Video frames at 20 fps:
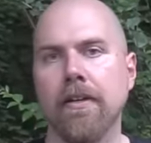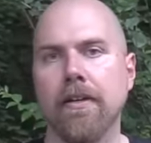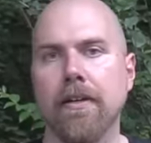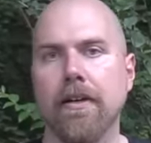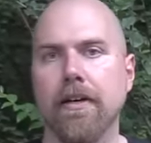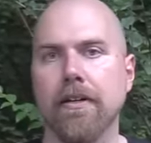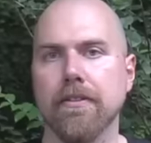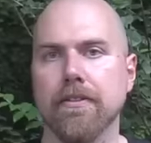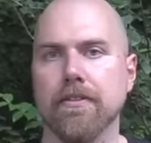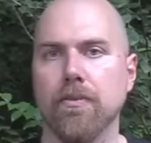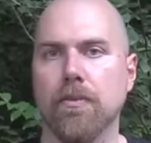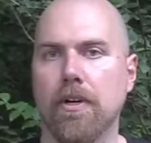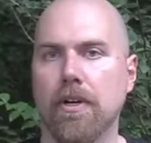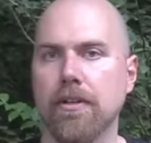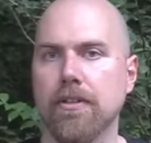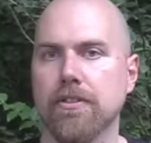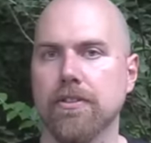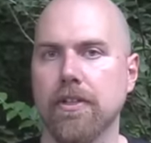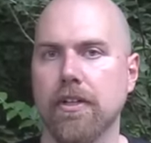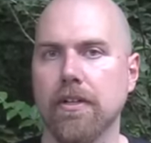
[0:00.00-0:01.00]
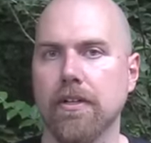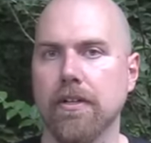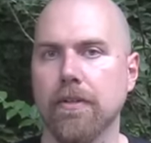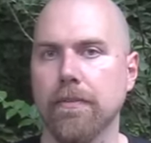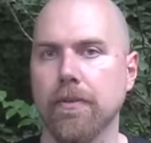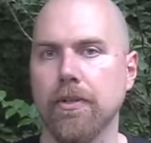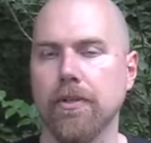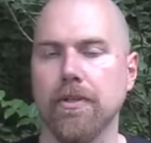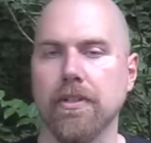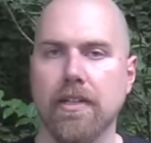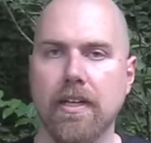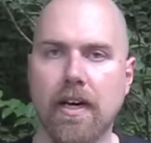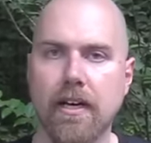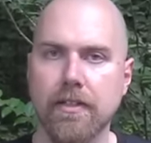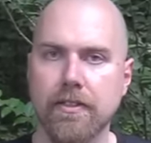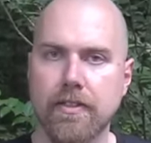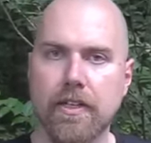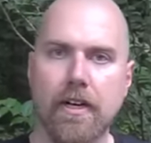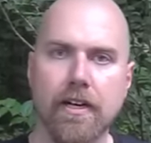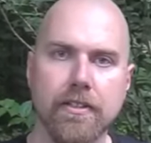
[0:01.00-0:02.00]
It's water-soluble and
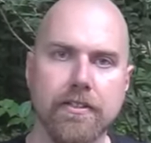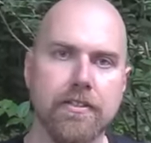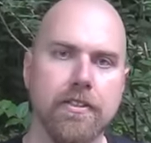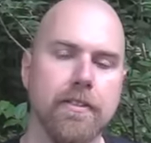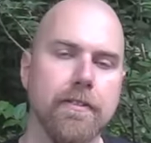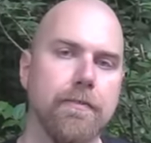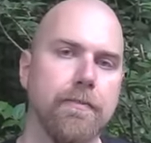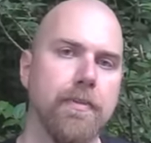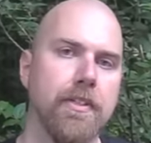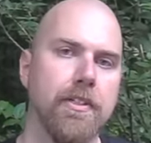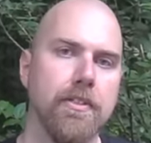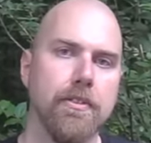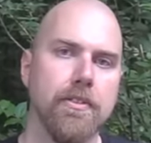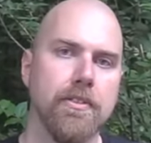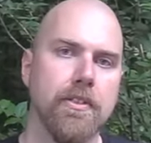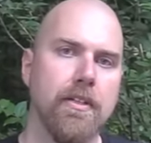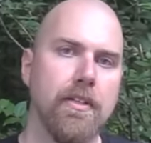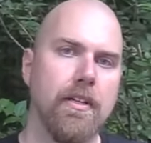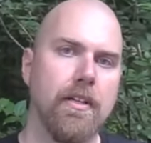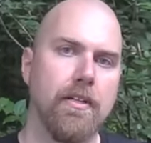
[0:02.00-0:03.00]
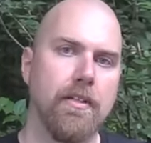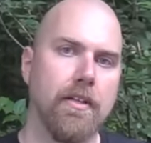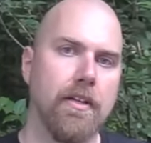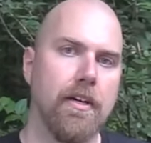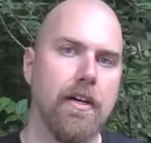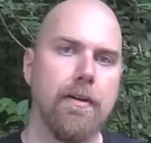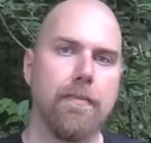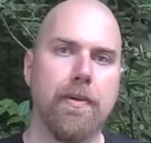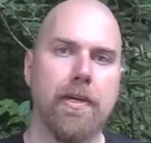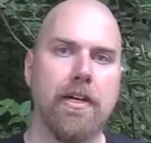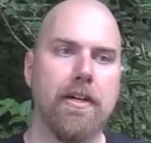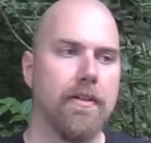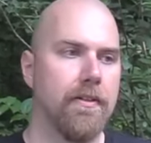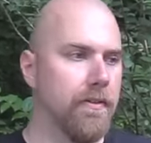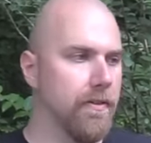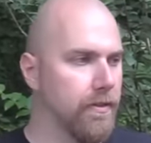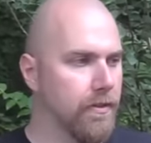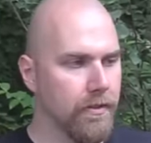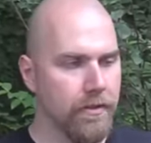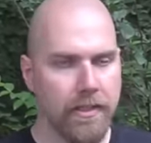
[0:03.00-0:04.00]
non-toxic. Been using it on the compound
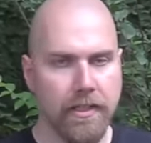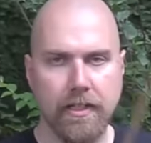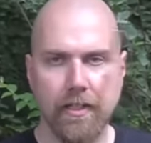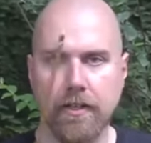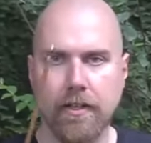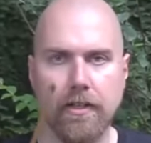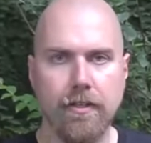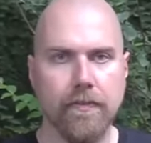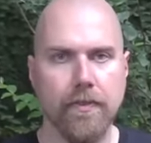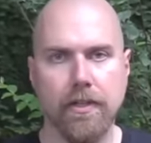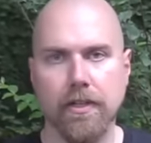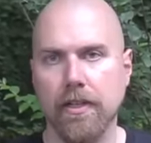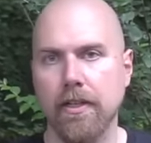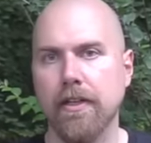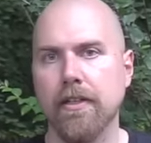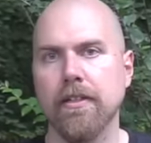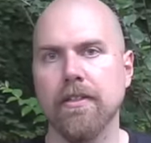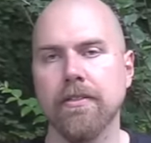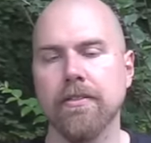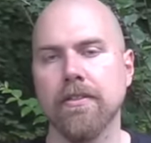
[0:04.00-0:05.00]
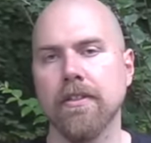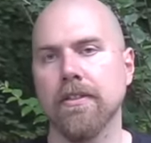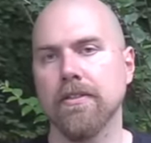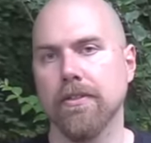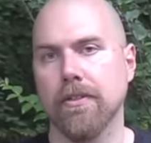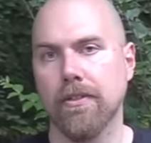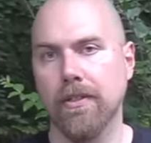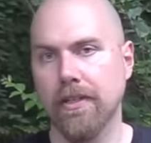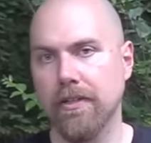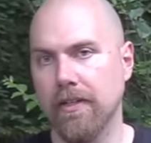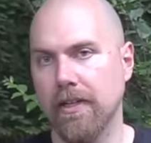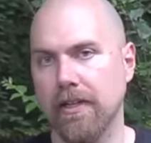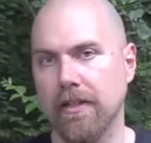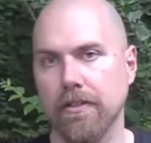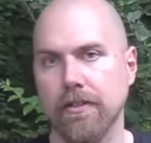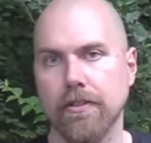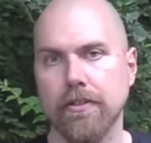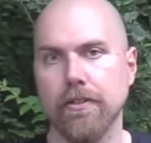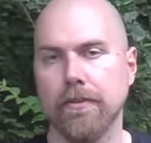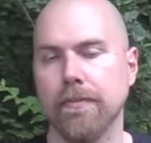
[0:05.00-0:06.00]
and cleaning all of our guns. It's a cleaner and a
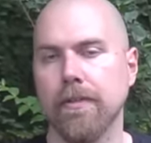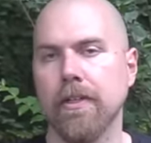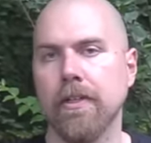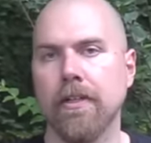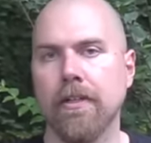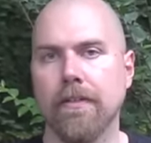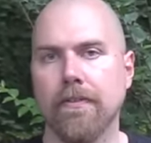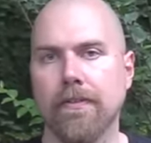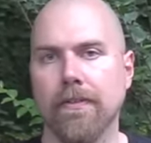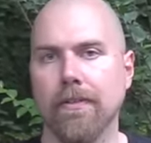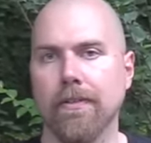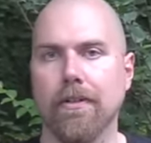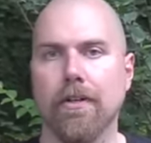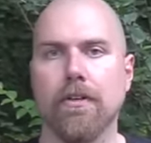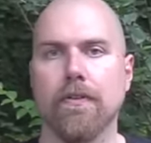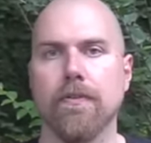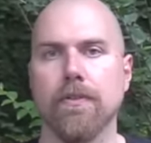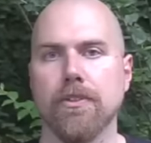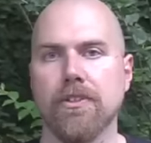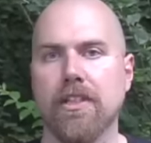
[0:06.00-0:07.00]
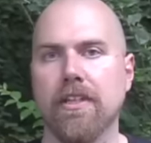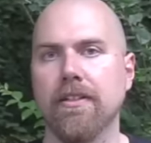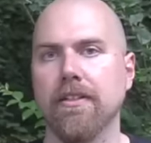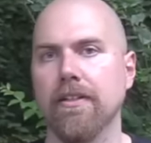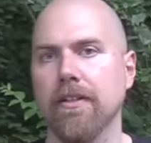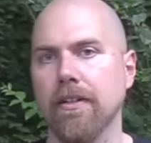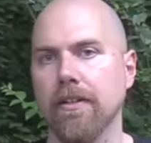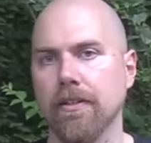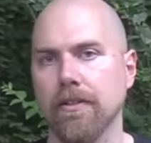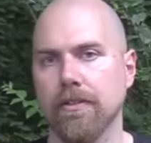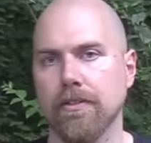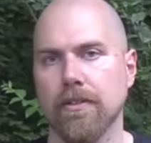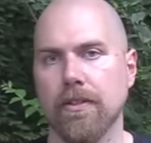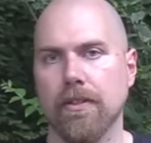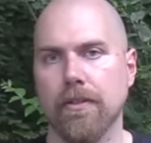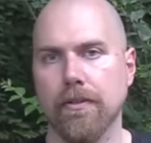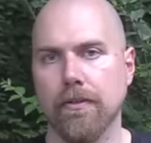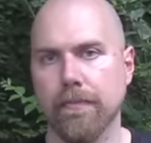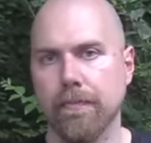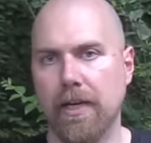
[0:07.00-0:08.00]
lube for over 10 years.
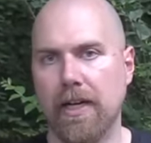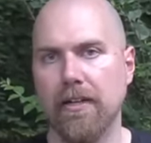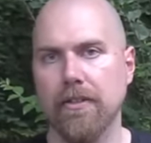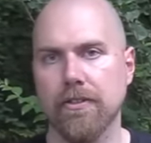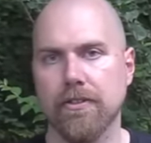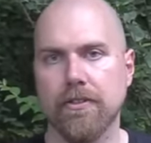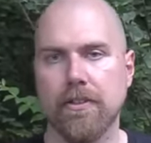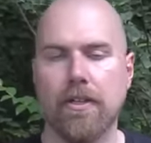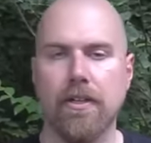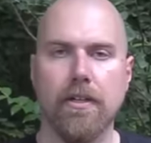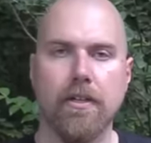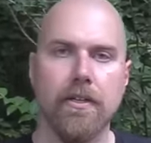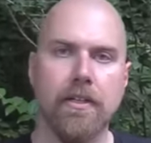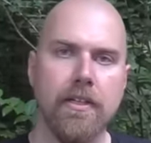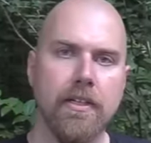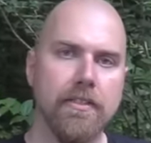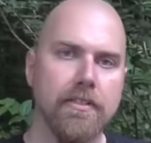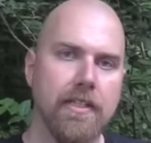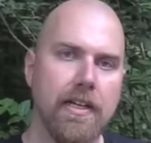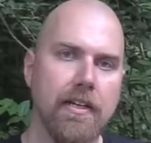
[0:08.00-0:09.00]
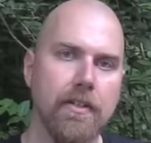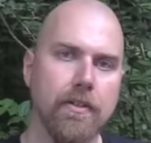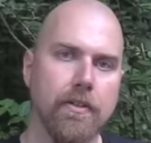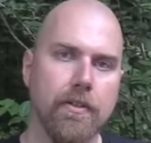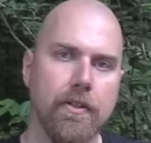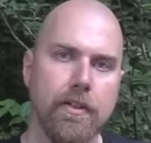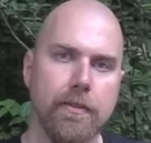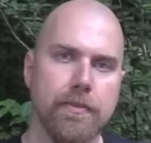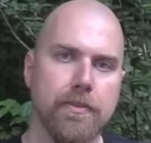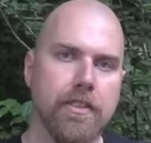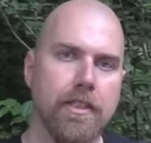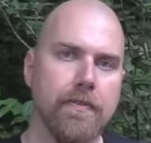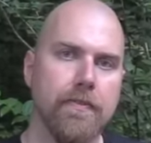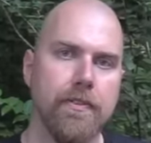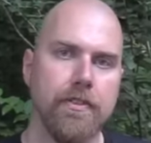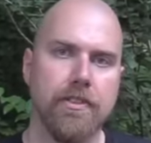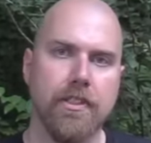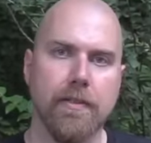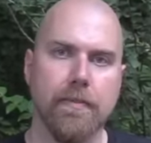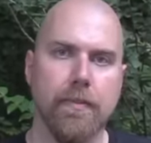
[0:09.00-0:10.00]
So Ballistol, Talon Grips,
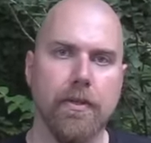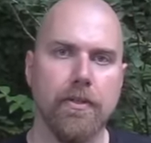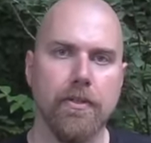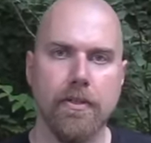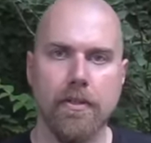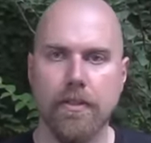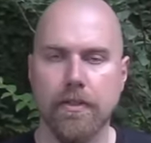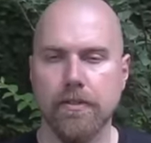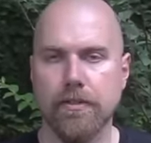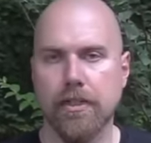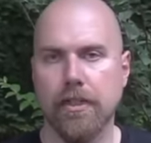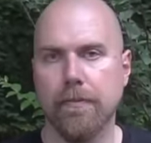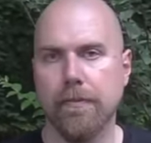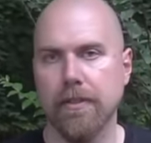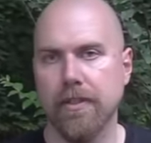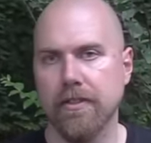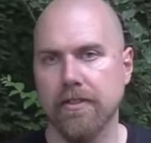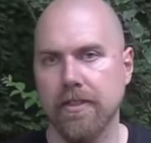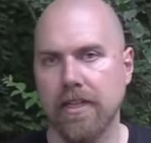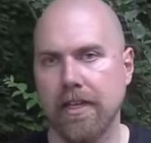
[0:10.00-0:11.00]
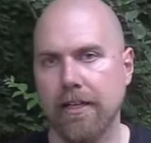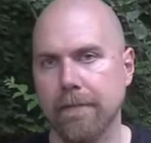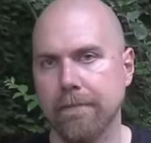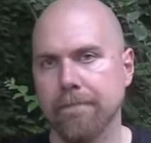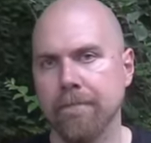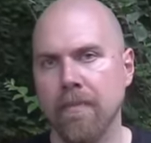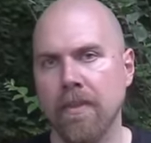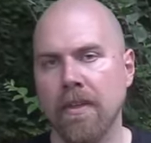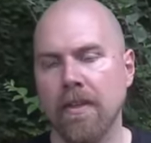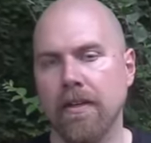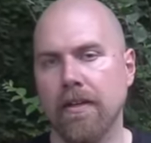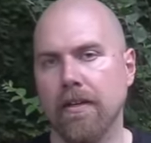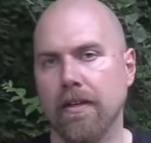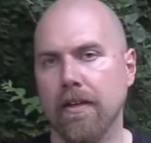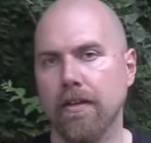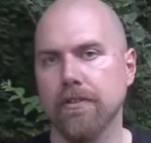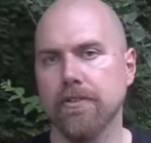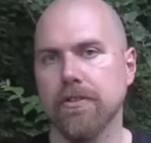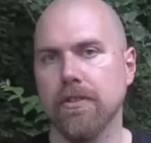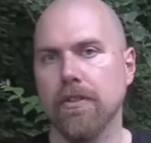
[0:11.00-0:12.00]
definitely check both of those companies out. And
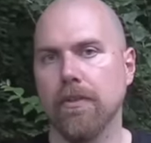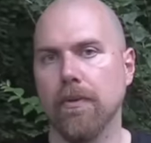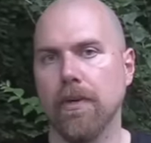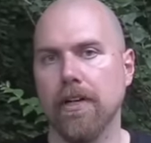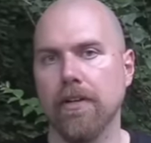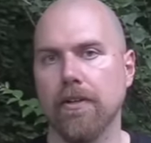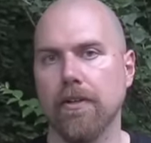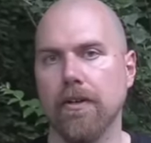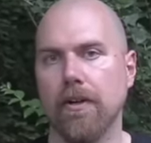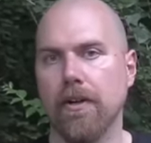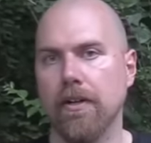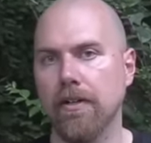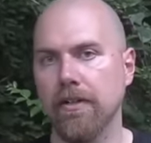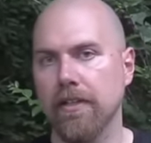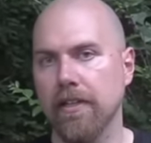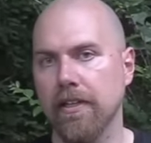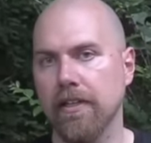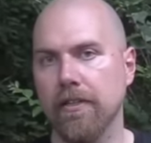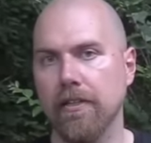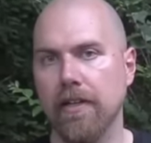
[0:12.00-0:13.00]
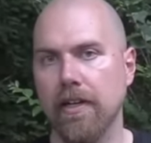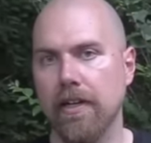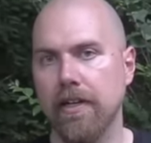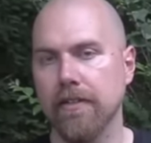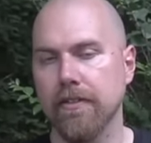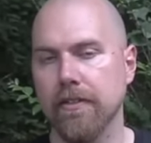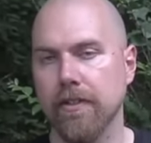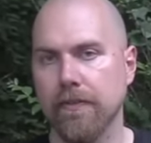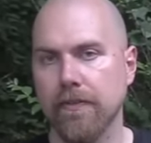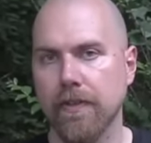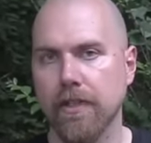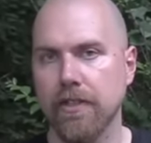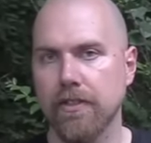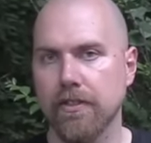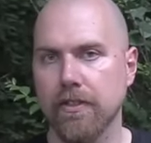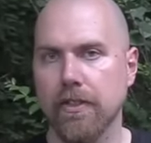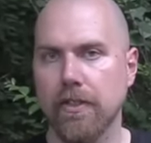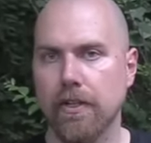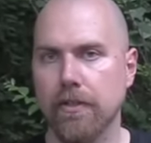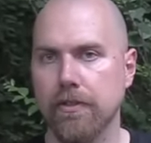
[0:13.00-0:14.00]
also, while you're on the internet, don't forget
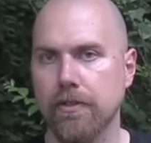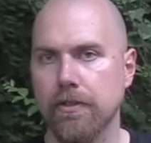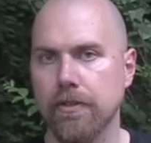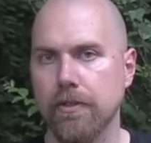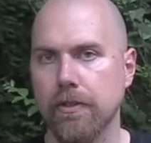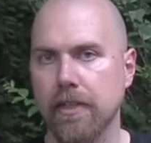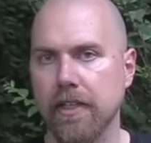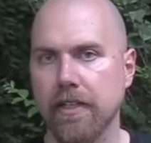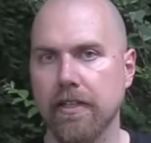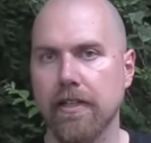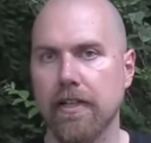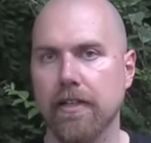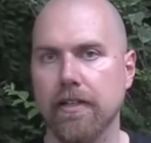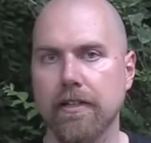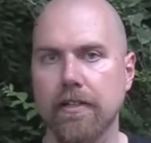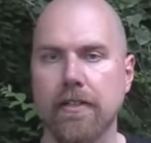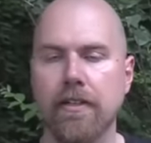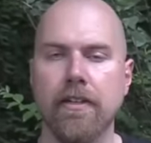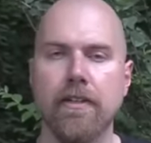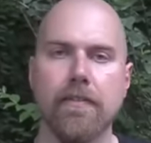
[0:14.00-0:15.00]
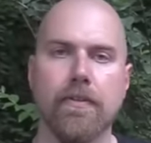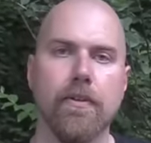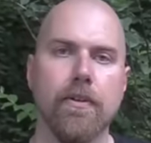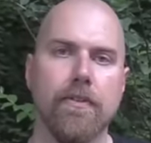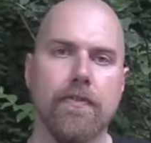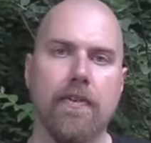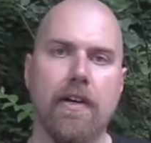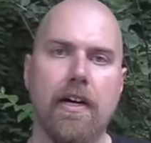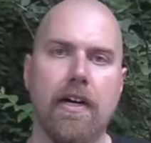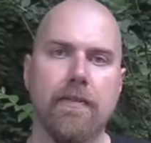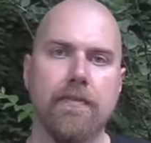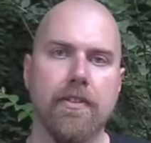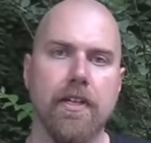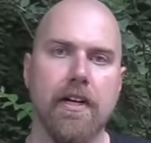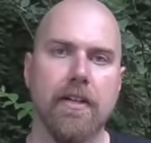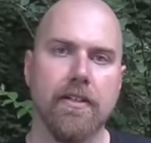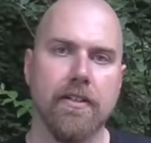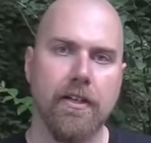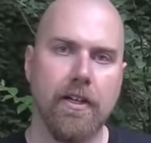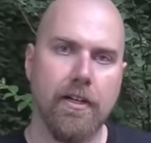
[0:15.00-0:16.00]
to go to
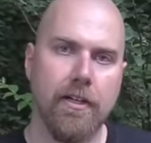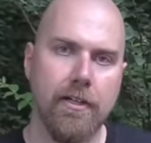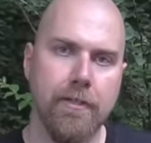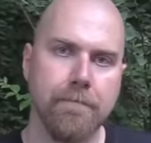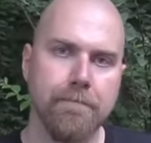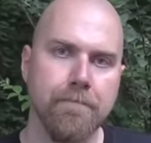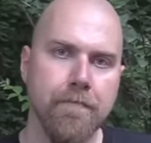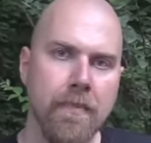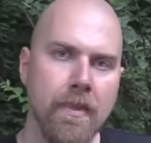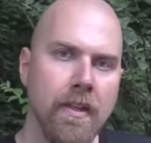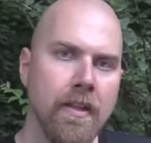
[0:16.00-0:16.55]
Hickok45.com.